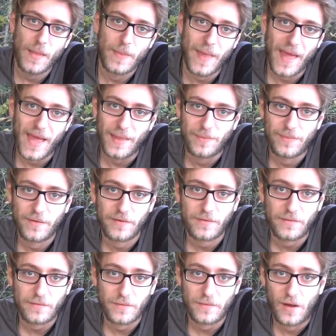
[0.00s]
that
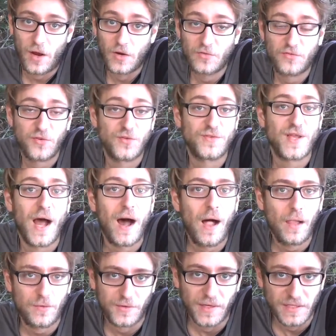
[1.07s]
there are certain
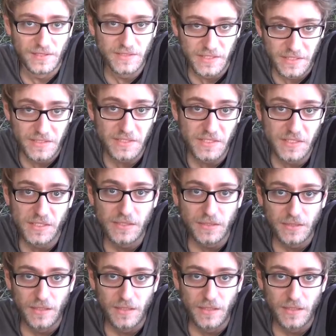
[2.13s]
tolerances